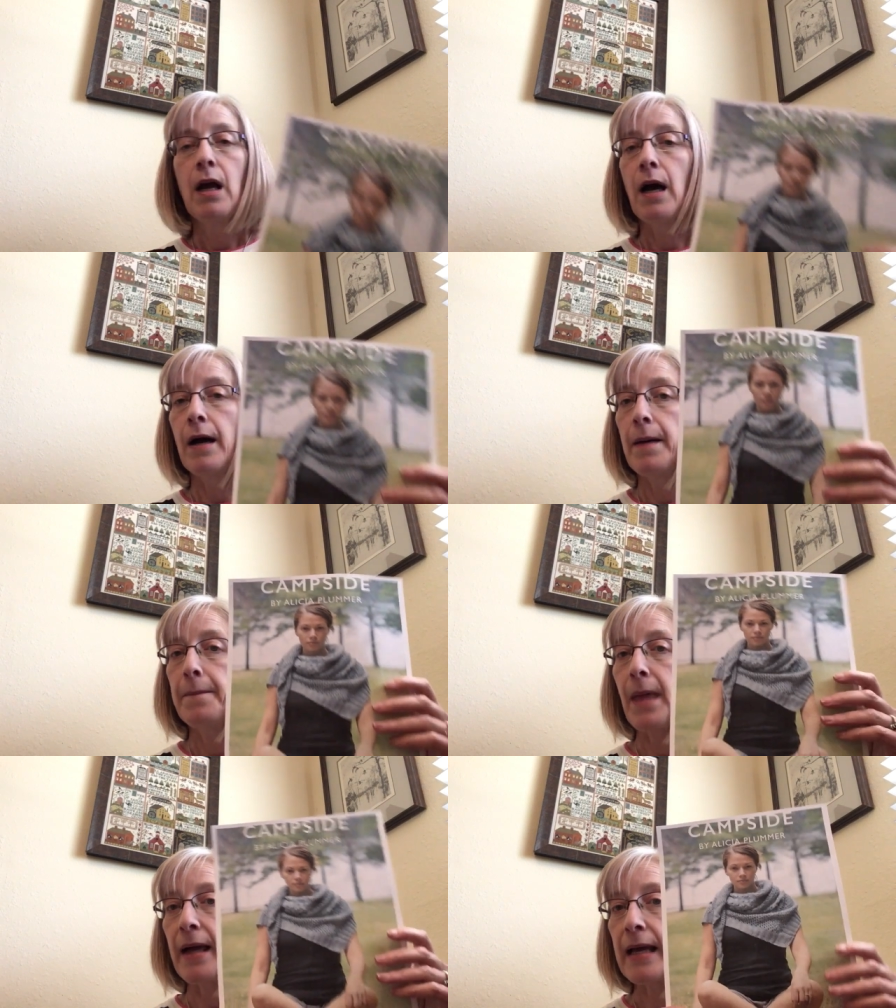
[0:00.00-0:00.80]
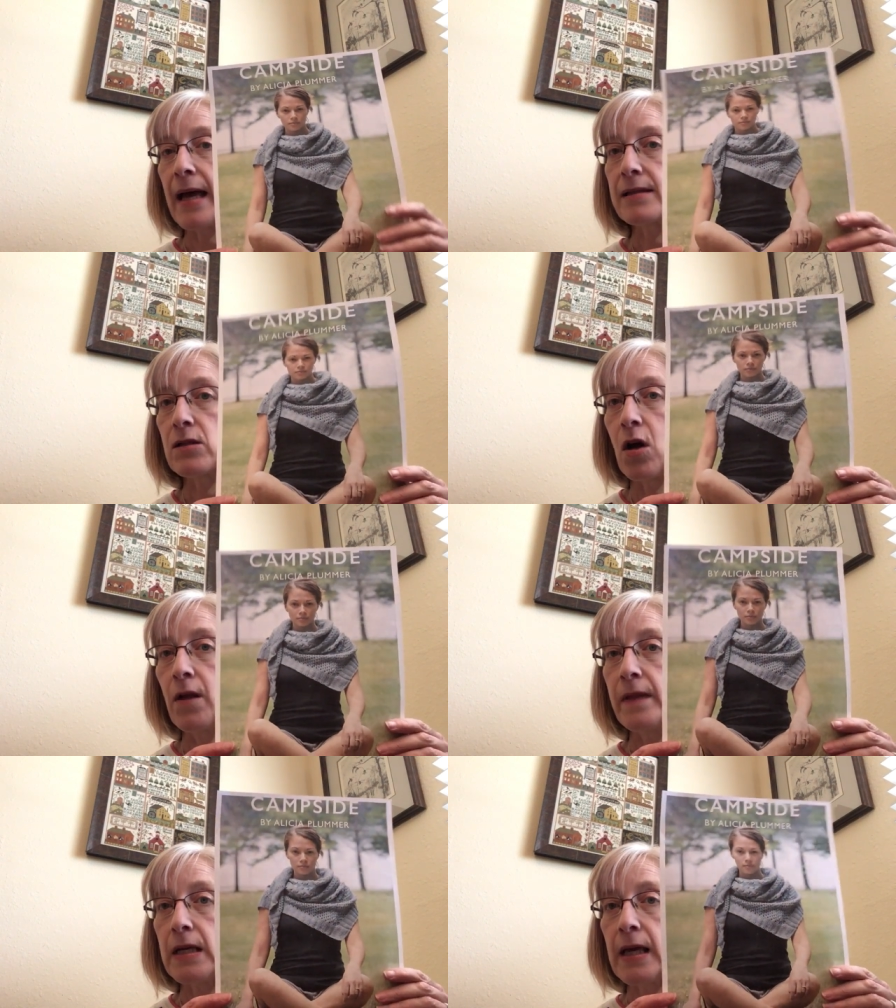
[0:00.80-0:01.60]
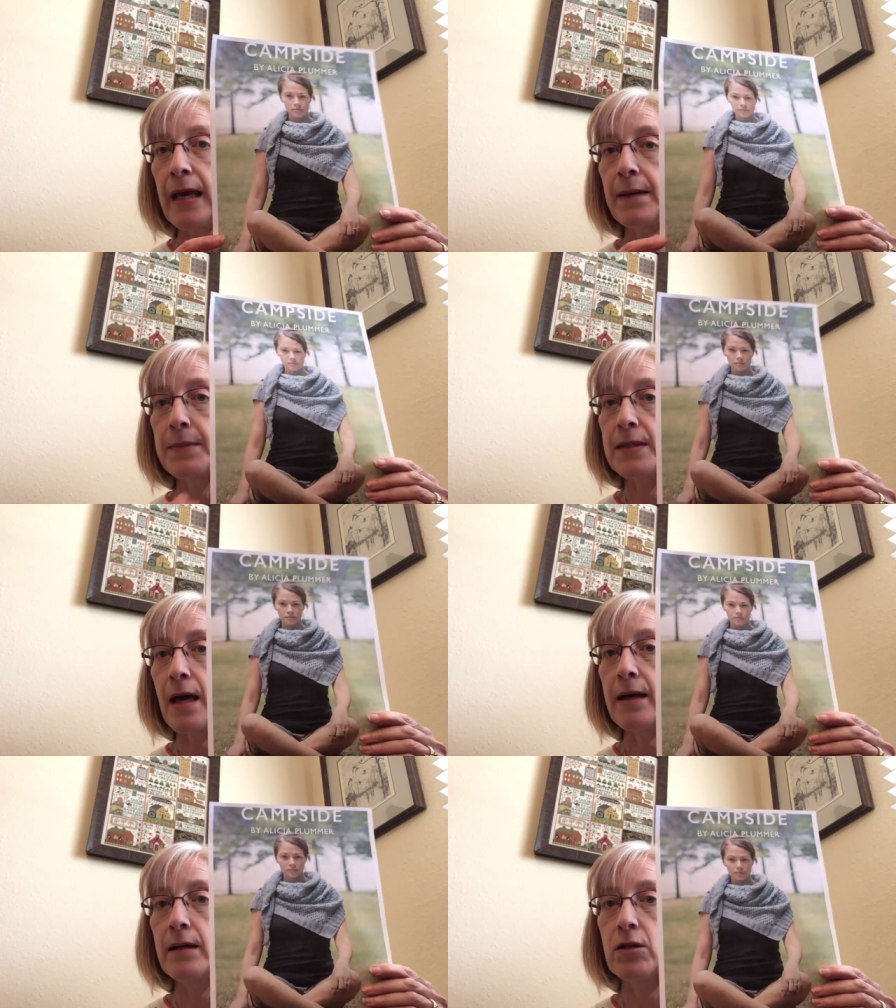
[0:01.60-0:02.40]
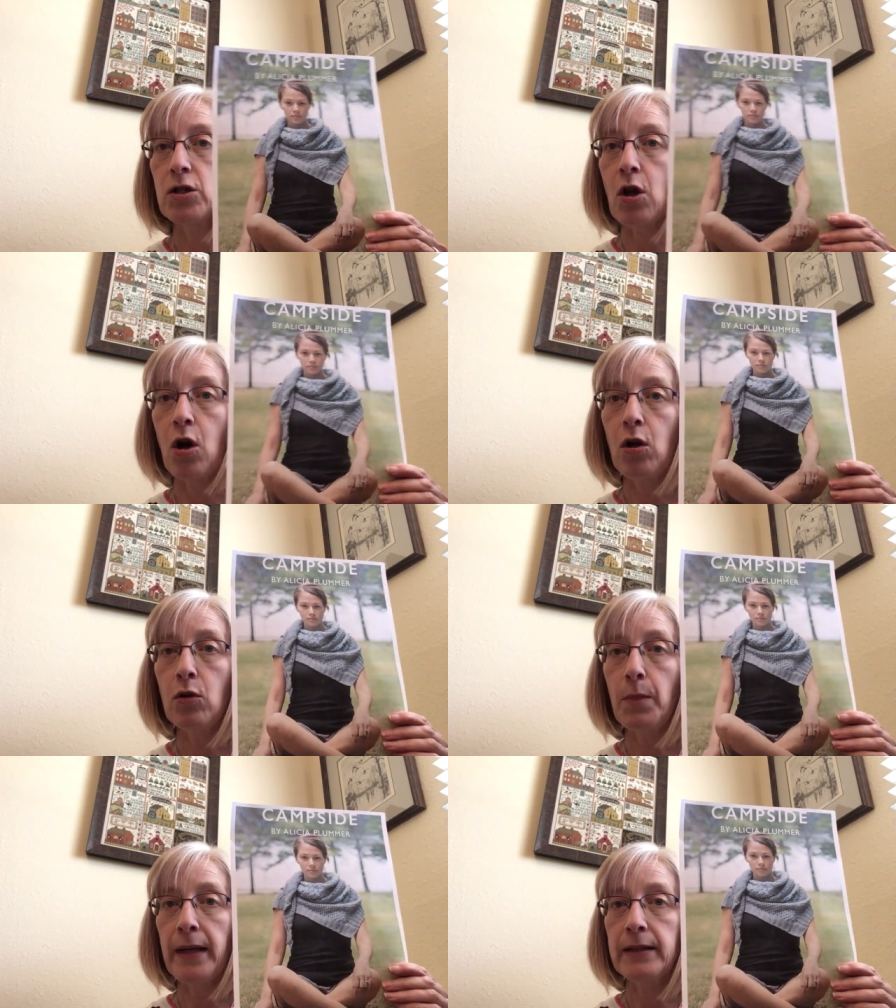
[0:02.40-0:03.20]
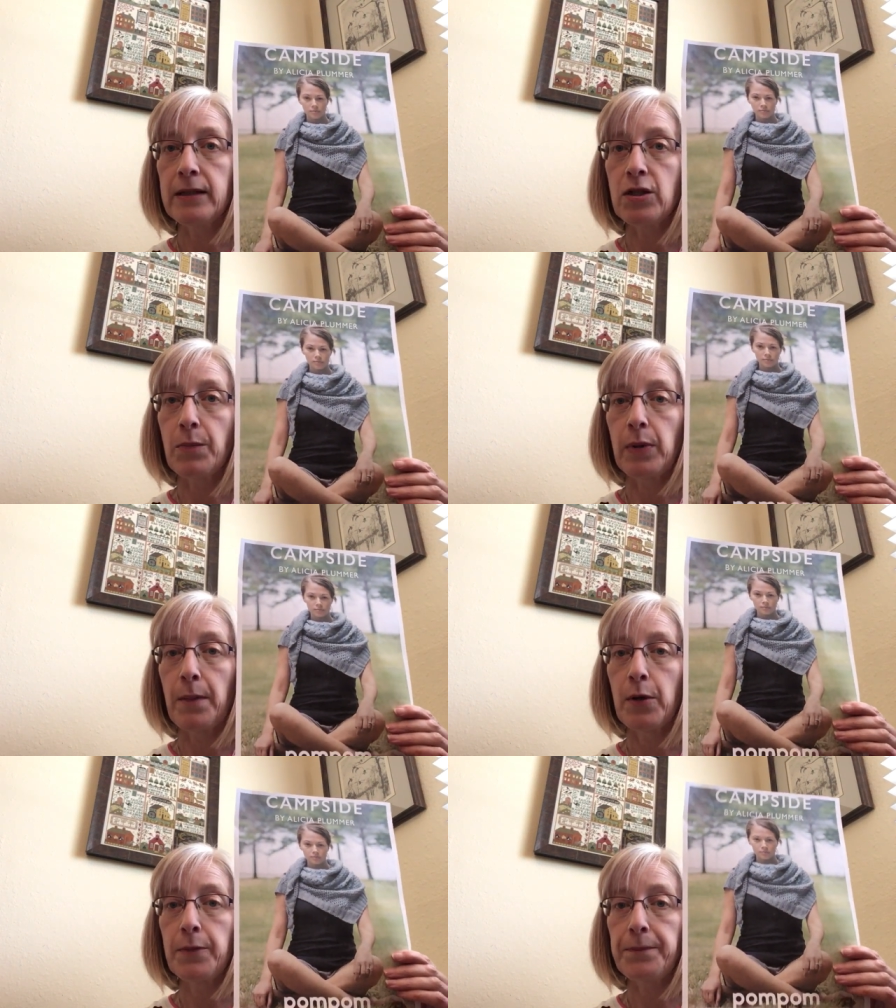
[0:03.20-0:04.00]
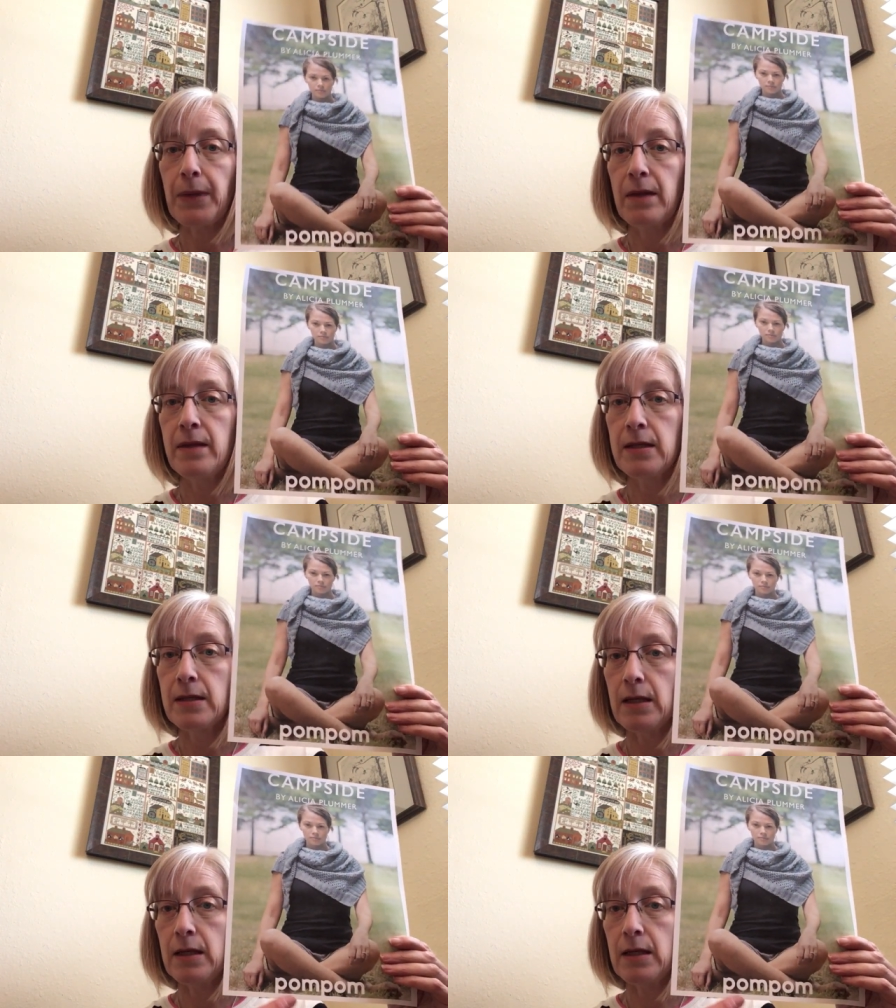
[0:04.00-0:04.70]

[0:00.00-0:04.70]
I cast on the Campside Shawl by Alicia Plummer, and this